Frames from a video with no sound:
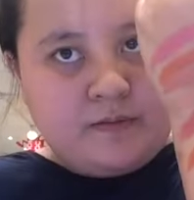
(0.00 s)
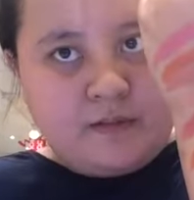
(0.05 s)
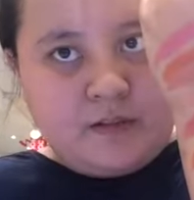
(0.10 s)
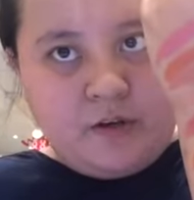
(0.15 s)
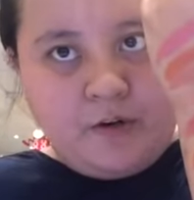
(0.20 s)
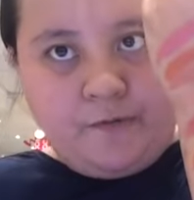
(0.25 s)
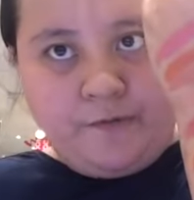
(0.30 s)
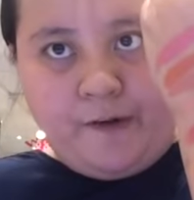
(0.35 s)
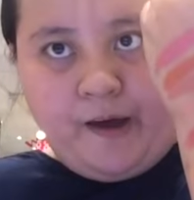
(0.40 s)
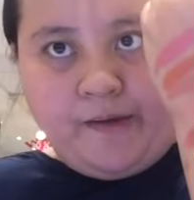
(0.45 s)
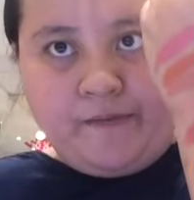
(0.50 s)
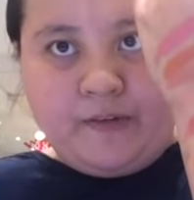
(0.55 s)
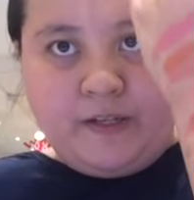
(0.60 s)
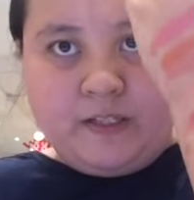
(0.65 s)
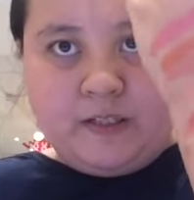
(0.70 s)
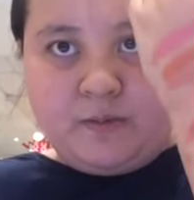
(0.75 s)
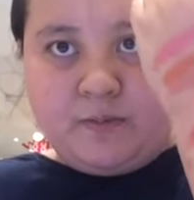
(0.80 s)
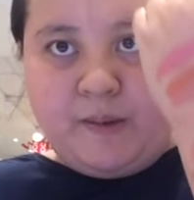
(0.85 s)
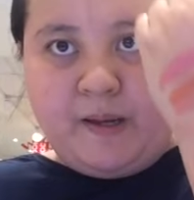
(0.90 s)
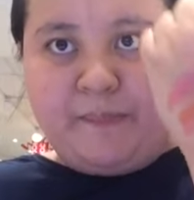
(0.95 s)

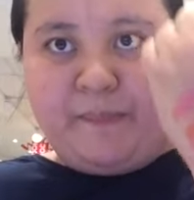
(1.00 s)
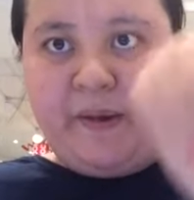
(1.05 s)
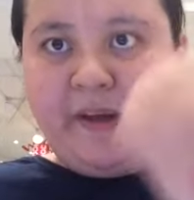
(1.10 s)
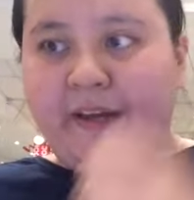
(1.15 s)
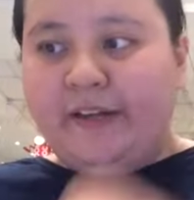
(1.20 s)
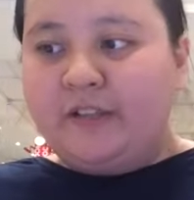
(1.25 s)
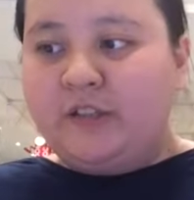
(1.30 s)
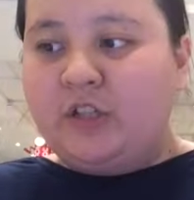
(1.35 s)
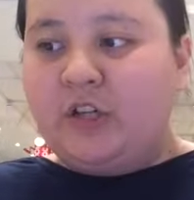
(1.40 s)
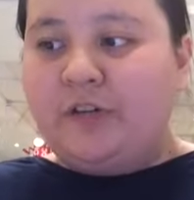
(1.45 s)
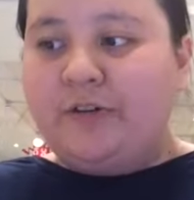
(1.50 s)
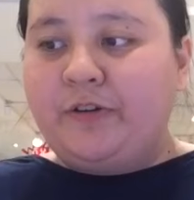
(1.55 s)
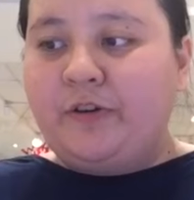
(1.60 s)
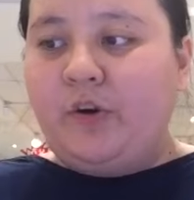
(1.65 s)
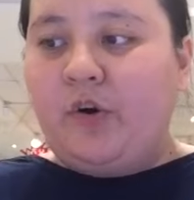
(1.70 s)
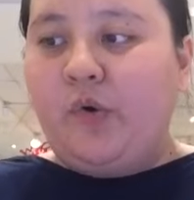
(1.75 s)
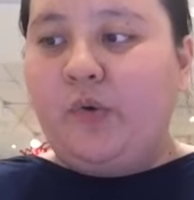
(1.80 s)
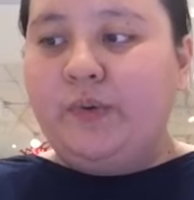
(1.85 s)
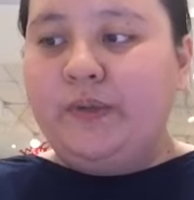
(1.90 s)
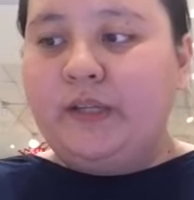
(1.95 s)
is may pagka
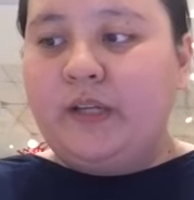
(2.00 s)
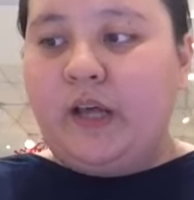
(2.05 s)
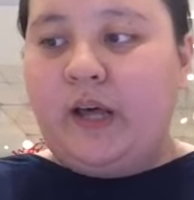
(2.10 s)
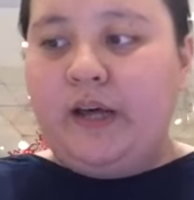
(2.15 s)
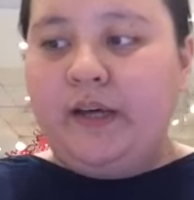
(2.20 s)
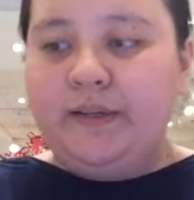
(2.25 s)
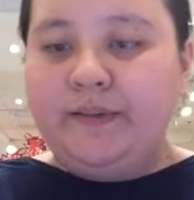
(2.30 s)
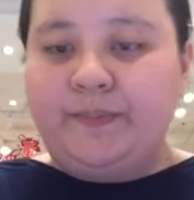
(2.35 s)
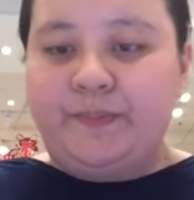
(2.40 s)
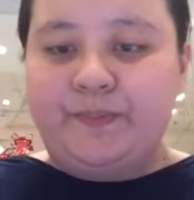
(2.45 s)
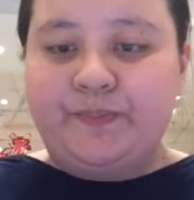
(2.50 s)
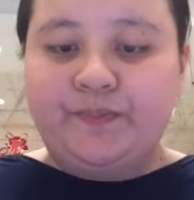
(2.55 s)
terracotta.